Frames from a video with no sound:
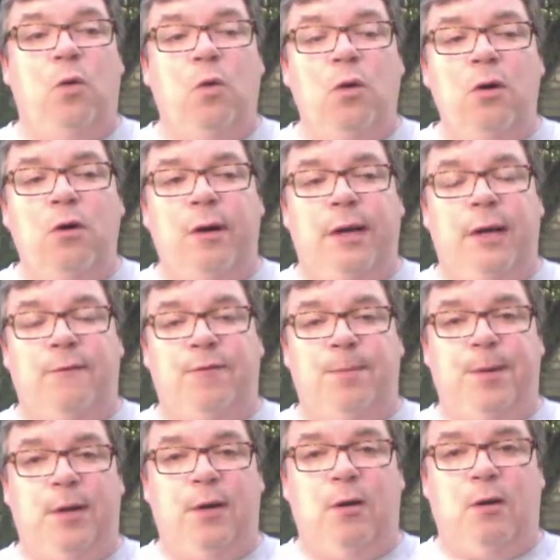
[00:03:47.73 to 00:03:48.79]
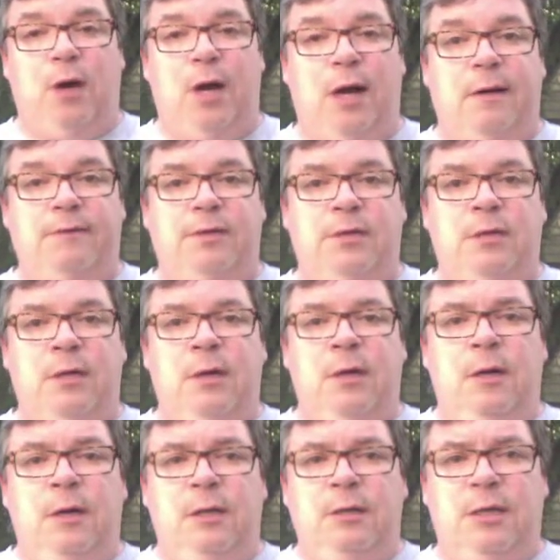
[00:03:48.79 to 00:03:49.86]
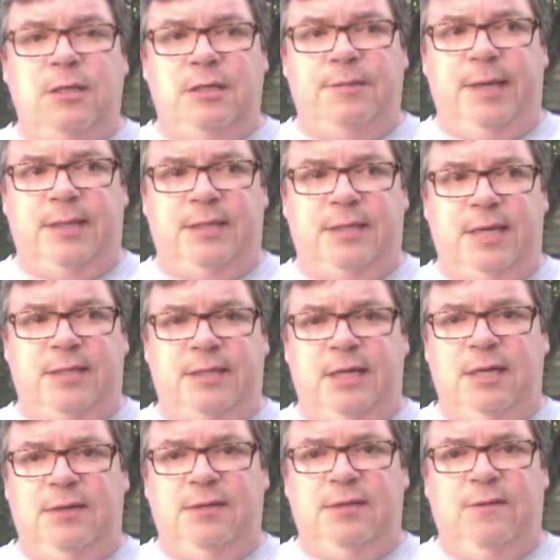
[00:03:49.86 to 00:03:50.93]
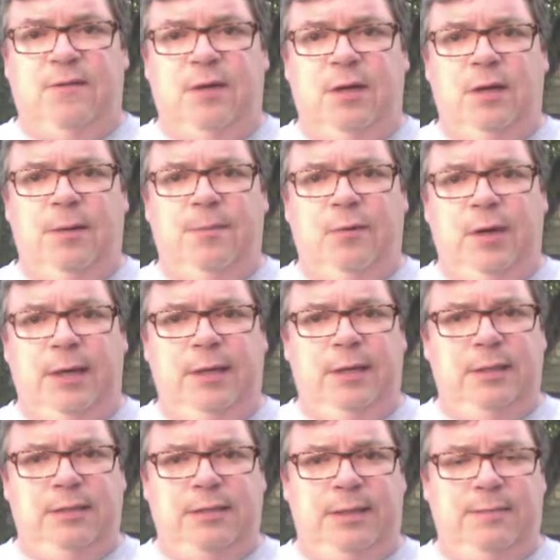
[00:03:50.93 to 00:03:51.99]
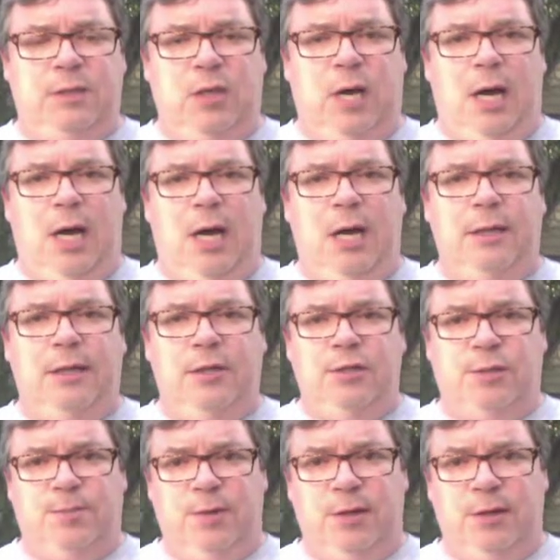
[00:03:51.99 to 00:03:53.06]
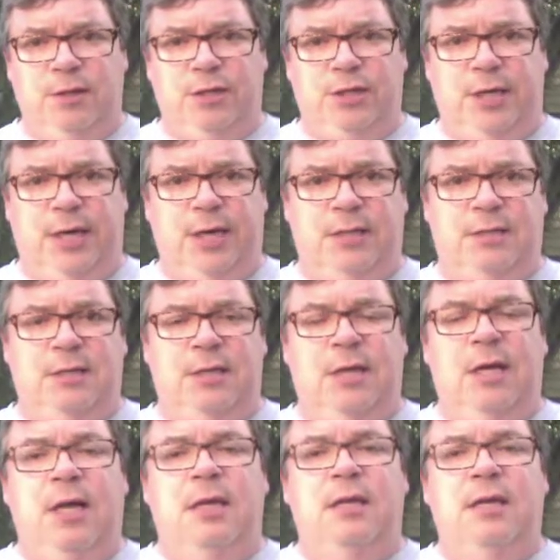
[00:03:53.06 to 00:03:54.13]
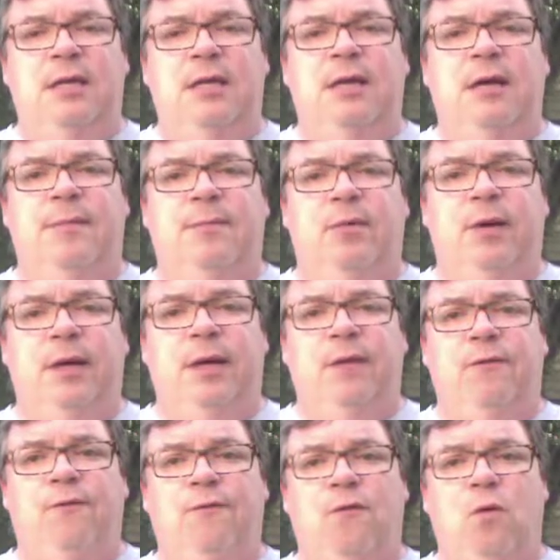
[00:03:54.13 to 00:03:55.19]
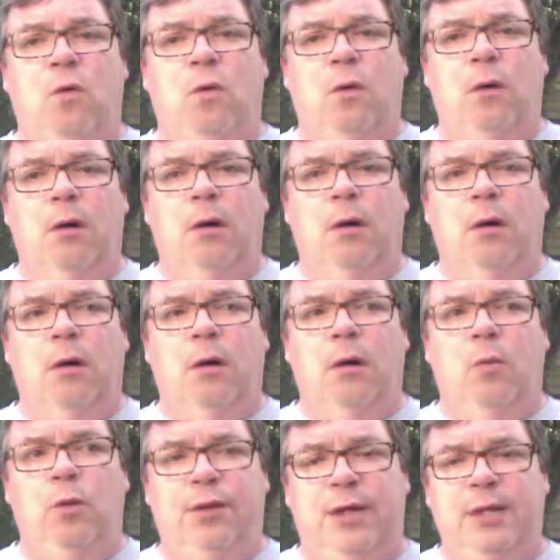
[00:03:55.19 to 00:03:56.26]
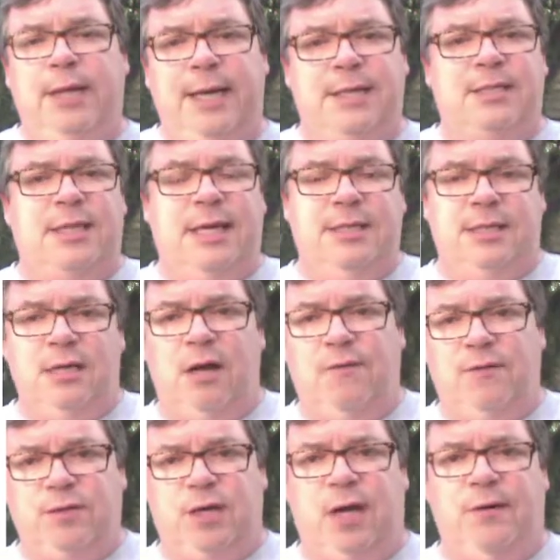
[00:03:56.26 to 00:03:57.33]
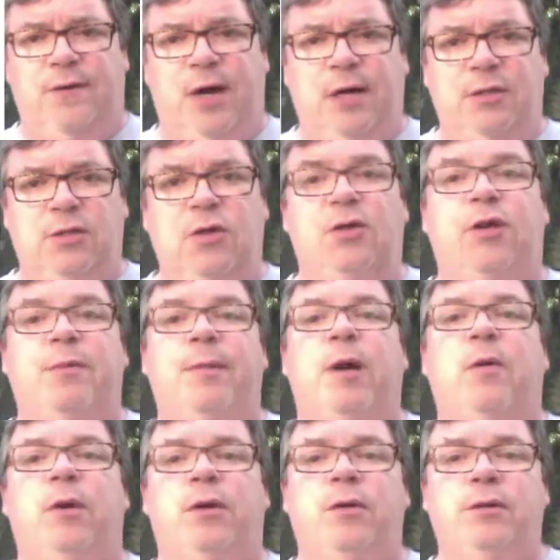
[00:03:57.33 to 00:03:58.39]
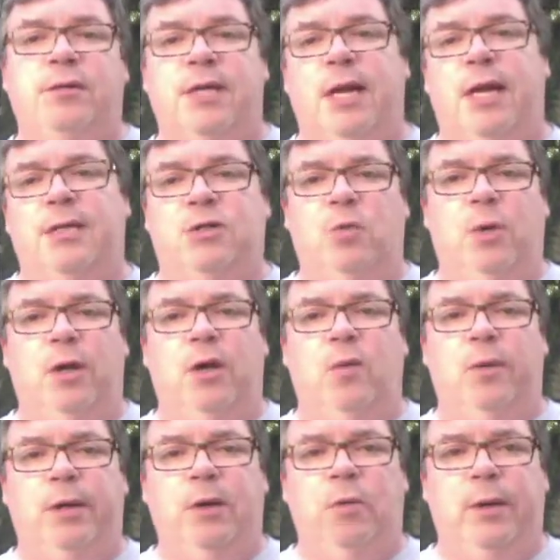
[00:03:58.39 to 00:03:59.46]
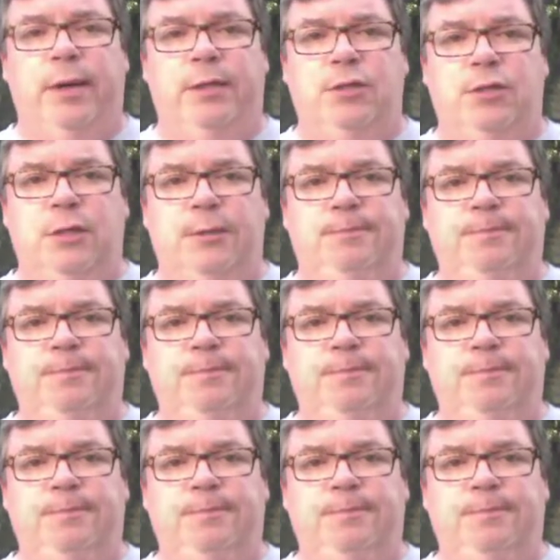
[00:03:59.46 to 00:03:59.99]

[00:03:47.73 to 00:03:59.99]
ordering of the paragraphs doesn't make sense, that is, if the numbering seems odd, then there's a pretty good chance that the numbering for within the essay itself is kind of odd too, and you might want to use that as a way to rearrange it.